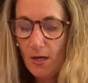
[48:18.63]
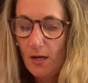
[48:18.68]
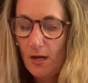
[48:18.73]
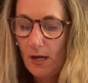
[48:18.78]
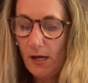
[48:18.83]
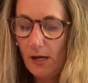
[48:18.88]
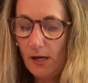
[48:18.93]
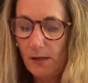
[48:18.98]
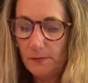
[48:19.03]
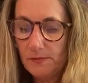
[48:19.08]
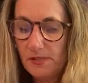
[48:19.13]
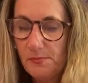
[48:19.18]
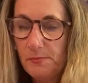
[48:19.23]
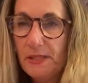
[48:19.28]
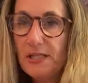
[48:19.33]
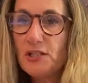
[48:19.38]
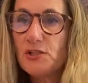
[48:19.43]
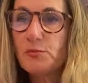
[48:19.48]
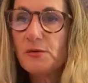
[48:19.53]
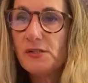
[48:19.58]
um,
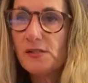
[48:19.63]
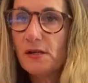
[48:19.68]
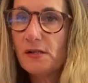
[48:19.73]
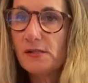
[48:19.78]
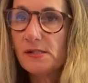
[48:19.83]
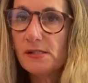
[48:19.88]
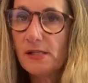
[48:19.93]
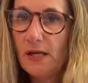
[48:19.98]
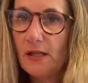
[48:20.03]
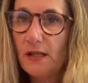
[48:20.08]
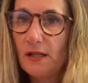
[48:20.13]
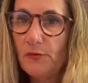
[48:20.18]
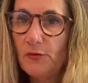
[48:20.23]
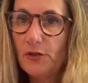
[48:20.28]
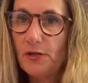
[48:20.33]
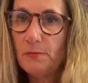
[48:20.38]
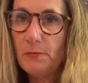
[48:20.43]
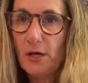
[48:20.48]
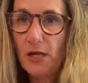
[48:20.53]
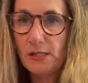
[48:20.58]
spinach was on sale, I would
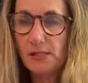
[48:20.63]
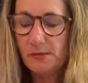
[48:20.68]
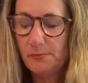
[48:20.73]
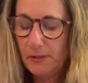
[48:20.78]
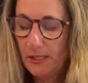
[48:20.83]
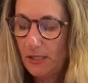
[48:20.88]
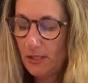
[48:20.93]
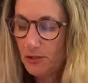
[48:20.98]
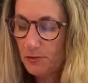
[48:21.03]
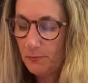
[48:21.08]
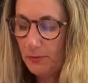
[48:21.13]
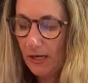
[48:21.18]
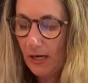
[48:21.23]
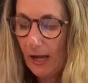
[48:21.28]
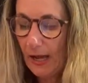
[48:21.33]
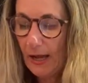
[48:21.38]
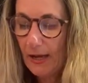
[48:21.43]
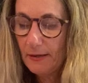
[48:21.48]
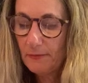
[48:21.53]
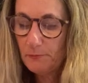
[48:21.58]
have bought spinach, but
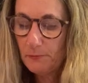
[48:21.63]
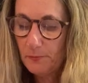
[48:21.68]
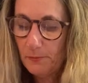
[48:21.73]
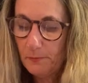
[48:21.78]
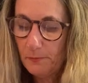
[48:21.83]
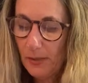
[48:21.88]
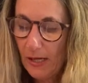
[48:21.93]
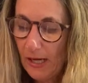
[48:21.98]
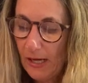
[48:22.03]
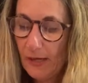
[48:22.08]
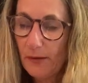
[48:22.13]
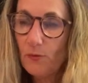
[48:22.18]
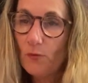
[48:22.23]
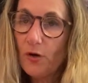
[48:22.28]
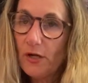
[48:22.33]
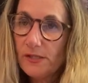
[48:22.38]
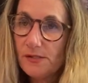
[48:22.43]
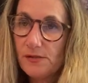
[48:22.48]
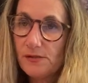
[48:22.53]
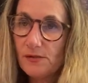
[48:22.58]
I buy
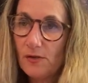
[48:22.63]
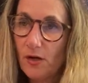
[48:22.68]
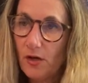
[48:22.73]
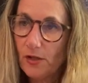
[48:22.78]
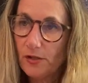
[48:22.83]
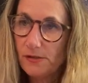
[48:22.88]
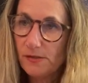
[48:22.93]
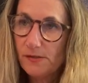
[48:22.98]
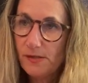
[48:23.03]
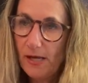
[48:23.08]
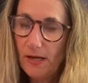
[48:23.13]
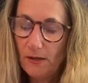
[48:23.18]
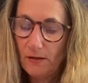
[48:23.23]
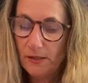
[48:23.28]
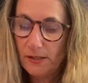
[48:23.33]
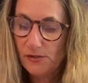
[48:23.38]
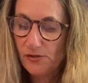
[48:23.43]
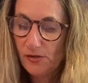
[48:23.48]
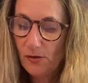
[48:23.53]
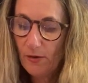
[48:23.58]
what's on sale.
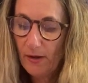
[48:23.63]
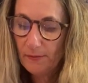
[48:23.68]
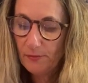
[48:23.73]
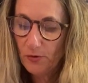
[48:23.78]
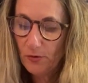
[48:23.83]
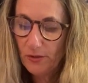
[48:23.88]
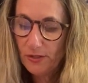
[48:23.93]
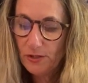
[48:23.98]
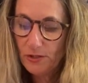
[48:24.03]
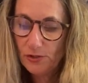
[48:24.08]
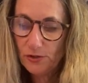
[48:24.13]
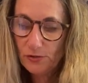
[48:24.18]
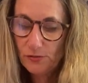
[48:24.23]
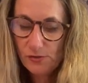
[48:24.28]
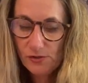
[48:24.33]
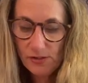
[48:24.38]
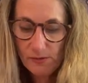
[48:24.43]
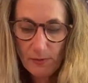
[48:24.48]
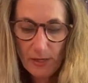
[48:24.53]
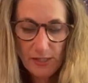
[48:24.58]
And so I'm going to
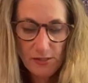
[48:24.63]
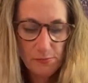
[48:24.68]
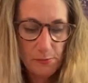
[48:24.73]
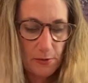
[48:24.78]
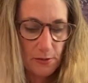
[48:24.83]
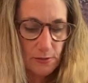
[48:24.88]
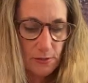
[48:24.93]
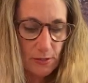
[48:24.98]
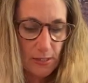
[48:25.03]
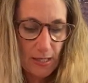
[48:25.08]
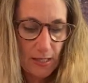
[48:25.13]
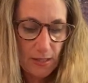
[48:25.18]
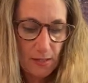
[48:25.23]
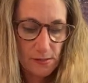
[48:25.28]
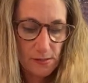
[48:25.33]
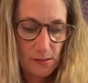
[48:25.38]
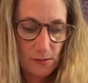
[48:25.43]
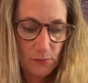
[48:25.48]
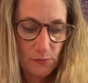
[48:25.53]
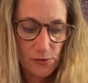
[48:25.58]
use some iceberg today
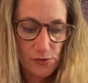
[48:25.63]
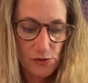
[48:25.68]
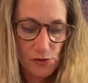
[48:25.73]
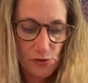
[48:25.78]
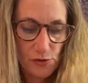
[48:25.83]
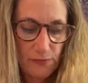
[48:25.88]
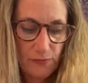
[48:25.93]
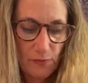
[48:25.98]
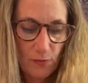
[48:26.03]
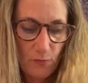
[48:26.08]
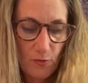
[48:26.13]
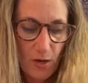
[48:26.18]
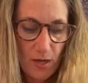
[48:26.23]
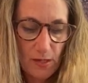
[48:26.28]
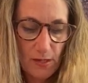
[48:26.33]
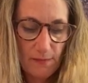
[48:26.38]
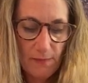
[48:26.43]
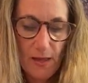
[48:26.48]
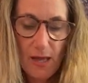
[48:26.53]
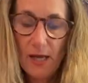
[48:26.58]
because it was two for one
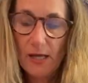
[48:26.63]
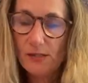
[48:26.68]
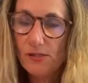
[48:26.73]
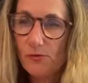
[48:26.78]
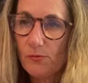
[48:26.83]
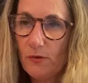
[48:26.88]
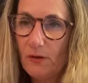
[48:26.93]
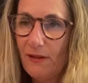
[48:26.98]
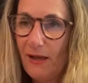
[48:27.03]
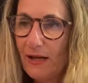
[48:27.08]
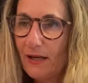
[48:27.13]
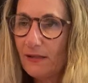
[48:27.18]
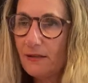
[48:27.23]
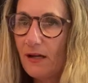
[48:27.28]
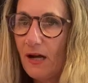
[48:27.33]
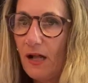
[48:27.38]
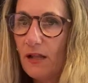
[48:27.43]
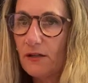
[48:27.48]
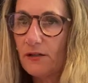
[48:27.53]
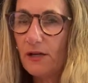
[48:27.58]
and the heads were like
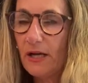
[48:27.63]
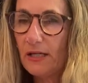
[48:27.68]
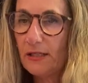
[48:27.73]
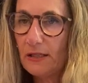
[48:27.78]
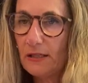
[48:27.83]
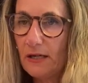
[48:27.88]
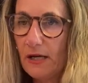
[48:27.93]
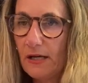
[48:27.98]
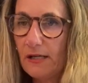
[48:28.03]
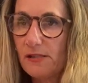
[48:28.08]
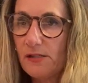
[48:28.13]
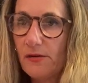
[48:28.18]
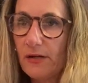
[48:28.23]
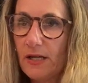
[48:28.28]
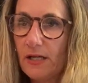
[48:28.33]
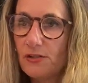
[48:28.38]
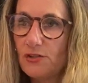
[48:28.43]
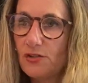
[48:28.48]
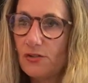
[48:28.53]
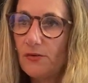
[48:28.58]
$1.99. So I
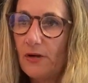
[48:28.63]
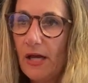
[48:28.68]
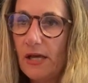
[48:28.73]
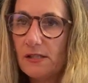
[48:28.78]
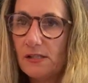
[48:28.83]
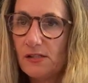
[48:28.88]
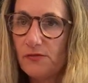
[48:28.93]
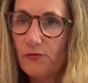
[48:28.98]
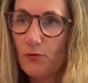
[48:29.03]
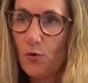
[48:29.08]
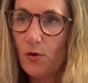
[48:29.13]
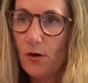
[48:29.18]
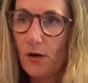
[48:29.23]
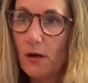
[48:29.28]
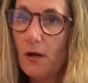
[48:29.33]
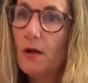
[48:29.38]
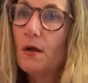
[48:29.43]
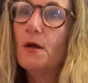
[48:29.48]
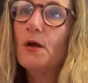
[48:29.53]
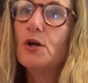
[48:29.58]
got two heads for
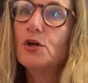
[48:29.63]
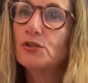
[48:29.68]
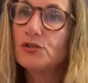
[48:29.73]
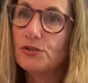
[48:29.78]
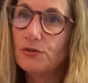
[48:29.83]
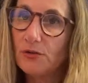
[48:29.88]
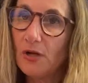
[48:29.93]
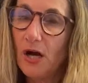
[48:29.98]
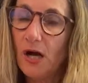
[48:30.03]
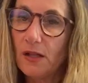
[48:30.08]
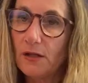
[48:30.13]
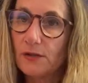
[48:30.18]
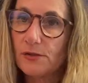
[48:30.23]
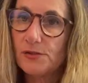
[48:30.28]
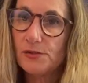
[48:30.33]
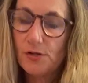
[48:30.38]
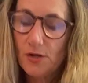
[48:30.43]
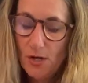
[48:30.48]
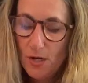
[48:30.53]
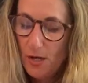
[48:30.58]

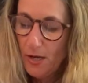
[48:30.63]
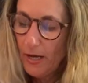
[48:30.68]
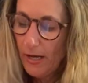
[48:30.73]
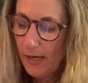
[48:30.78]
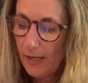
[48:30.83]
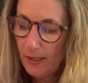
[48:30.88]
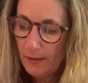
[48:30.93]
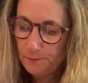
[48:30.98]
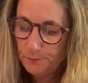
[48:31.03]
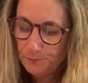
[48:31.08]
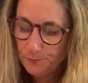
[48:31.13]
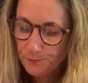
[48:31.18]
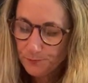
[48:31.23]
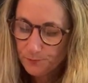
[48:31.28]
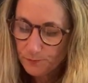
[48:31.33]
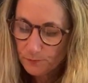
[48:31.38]
$2. Um,